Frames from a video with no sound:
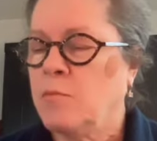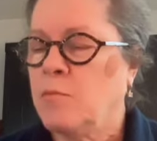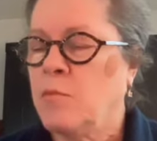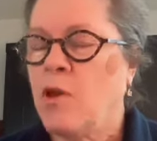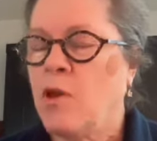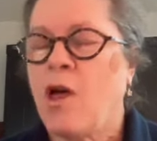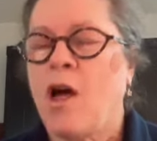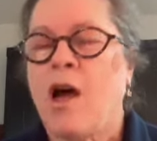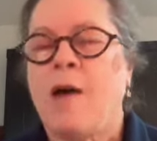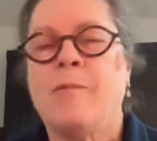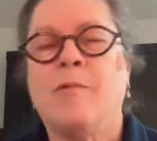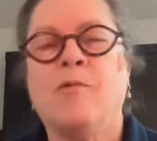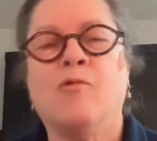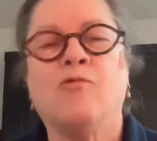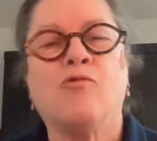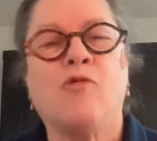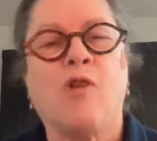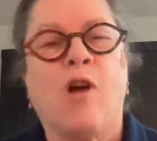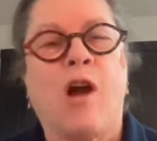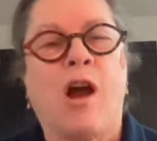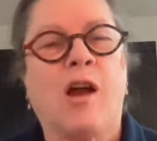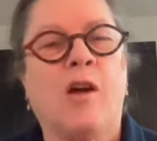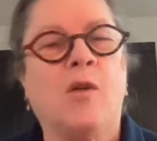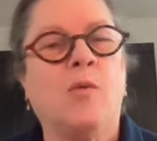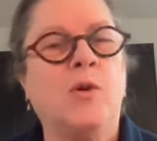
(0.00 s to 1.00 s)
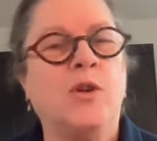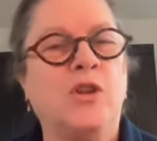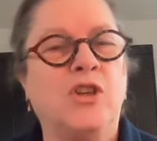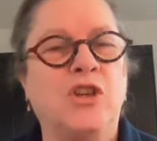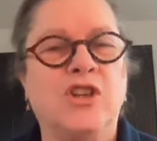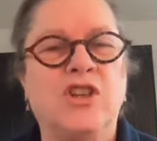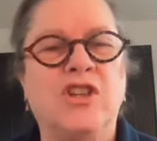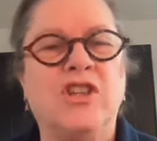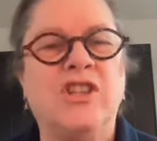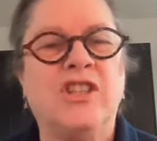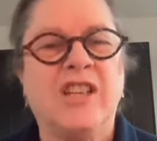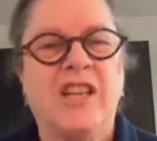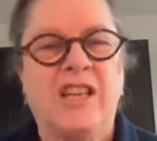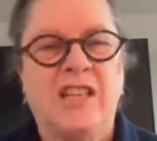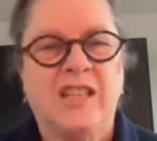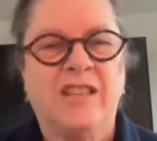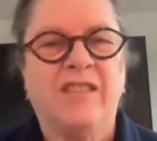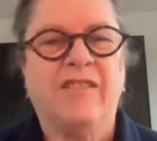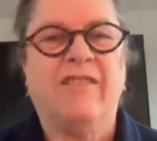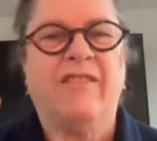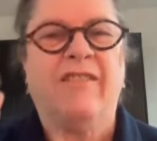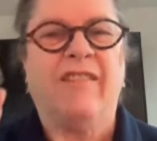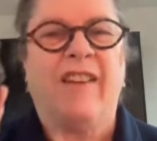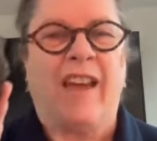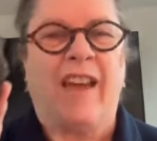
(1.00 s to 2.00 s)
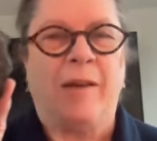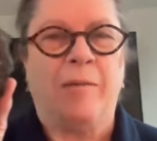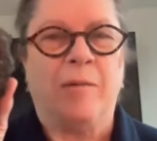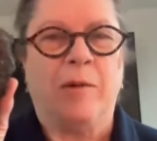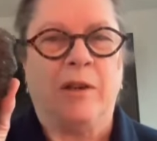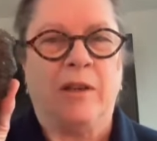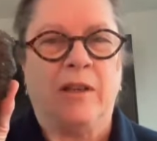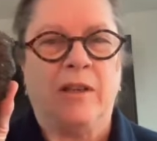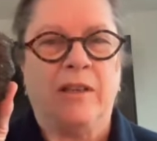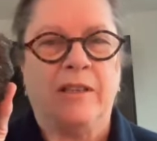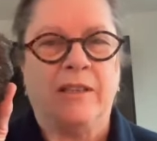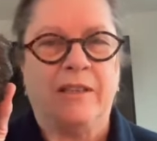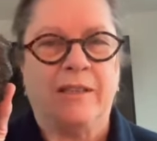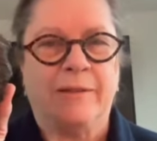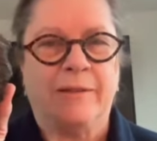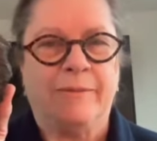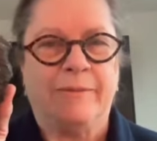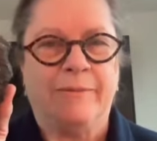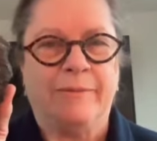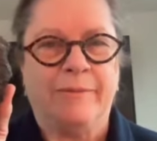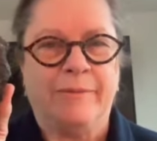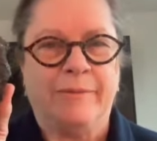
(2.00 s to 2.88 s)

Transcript: blob of rock, which is just fabulous.